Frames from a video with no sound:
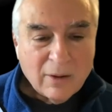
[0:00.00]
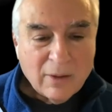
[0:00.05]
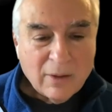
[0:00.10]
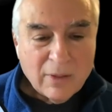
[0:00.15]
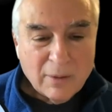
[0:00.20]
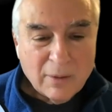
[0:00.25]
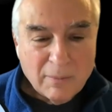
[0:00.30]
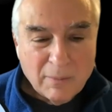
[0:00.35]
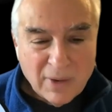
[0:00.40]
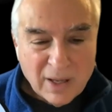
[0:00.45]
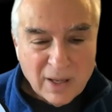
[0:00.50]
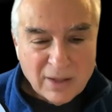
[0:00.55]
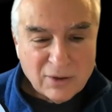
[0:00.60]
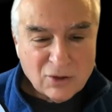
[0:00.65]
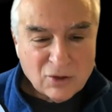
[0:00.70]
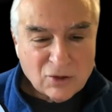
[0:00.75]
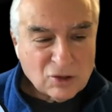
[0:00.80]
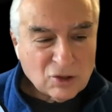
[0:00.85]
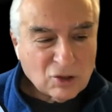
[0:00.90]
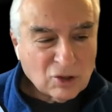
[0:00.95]
The
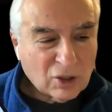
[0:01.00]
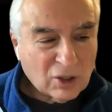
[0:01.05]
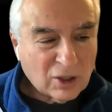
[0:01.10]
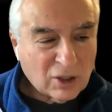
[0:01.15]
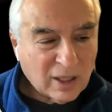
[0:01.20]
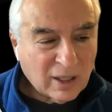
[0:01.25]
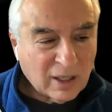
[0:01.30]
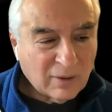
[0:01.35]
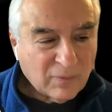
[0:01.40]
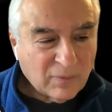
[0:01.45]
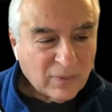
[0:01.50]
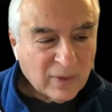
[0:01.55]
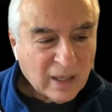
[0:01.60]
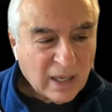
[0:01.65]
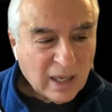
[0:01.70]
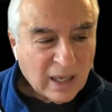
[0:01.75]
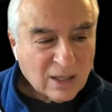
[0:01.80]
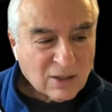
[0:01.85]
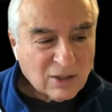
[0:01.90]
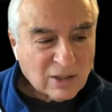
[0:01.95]
mother's journey
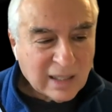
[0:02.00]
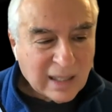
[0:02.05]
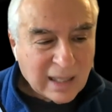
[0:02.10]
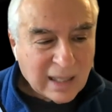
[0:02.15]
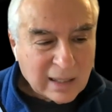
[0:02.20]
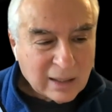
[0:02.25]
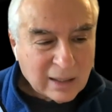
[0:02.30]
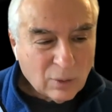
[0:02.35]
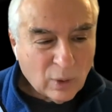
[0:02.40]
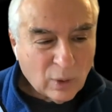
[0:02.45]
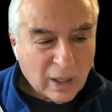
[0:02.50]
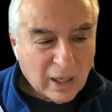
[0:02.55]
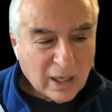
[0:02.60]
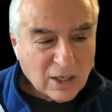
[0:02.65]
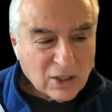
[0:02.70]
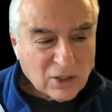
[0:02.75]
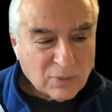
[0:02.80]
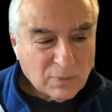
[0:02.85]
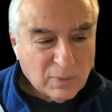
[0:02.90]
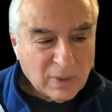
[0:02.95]
has
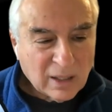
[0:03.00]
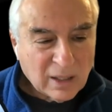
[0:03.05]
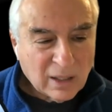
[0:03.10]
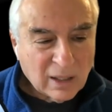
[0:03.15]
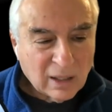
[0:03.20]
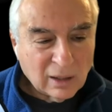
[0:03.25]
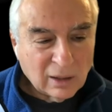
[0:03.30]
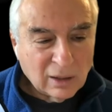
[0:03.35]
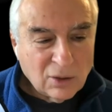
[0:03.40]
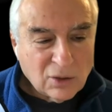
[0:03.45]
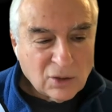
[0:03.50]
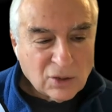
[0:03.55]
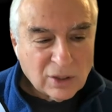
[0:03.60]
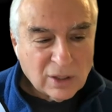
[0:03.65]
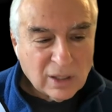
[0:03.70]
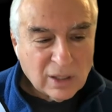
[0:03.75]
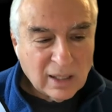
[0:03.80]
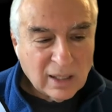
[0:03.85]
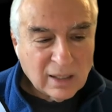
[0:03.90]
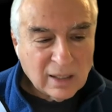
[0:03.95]
likewise been
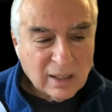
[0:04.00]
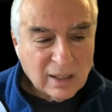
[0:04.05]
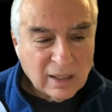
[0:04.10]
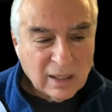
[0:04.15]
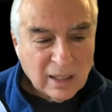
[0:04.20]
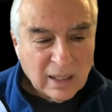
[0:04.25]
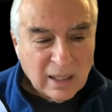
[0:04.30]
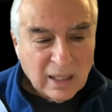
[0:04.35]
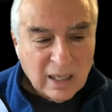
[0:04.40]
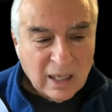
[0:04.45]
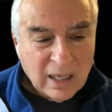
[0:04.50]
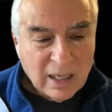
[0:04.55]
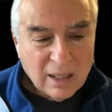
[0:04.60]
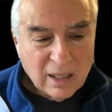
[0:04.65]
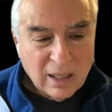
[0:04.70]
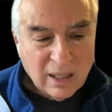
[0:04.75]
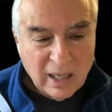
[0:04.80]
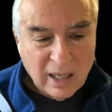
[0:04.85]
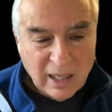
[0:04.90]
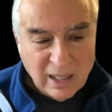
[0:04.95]
elucidated
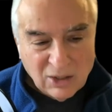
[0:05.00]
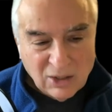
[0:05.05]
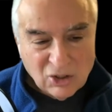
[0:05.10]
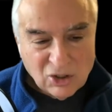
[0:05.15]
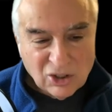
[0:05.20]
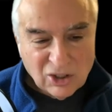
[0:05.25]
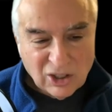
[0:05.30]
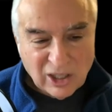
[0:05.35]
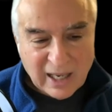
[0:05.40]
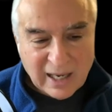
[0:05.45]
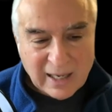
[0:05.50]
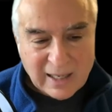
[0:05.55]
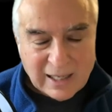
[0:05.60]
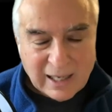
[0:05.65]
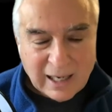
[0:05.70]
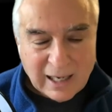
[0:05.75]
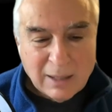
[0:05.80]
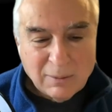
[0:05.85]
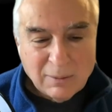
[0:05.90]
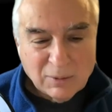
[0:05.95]
in ancient and
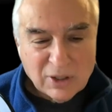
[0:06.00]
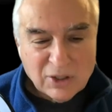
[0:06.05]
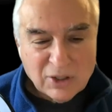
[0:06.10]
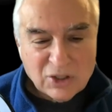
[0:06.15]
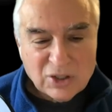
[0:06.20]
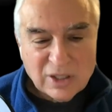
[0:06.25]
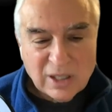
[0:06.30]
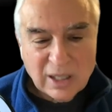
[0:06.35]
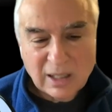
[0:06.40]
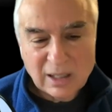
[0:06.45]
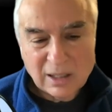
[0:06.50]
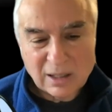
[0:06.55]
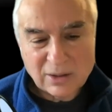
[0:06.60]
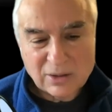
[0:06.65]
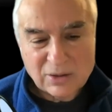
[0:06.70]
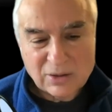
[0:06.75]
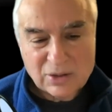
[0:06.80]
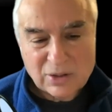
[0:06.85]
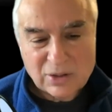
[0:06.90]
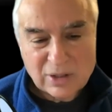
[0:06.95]
timeless
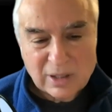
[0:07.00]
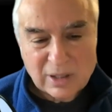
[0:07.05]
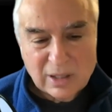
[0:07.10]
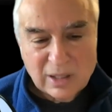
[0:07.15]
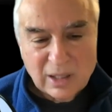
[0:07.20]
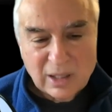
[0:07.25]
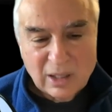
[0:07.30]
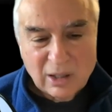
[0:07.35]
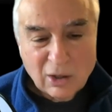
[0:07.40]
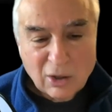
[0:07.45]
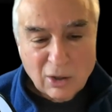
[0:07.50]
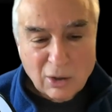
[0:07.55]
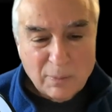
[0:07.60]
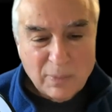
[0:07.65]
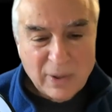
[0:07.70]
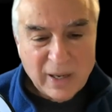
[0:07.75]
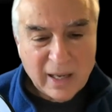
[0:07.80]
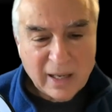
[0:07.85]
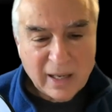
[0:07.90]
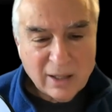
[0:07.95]
tales. Her
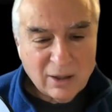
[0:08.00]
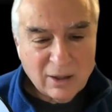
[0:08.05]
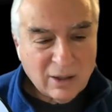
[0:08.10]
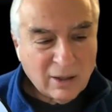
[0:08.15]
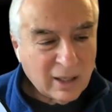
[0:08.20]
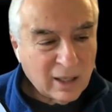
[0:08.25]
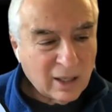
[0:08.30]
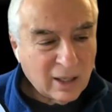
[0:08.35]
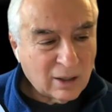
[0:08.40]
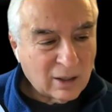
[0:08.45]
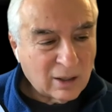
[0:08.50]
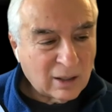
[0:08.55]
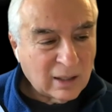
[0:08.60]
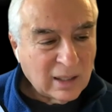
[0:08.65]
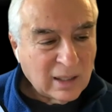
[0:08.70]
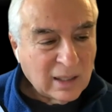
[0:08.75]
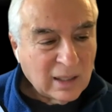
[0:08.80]
pattern here